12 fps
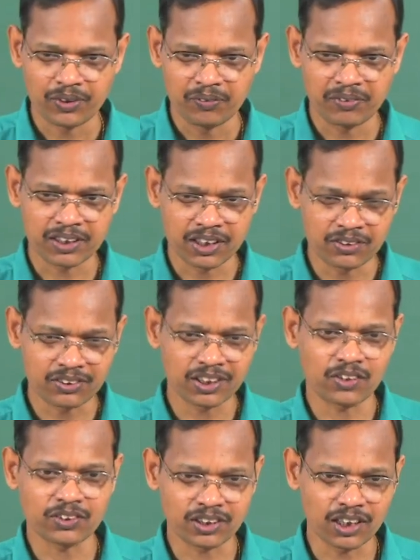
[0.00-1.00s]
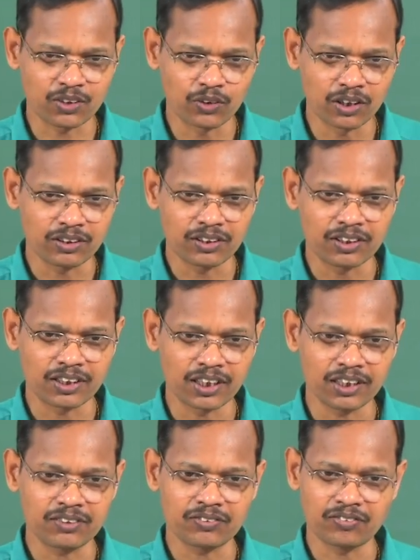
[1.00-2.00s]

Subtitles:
because since sequences are known, right,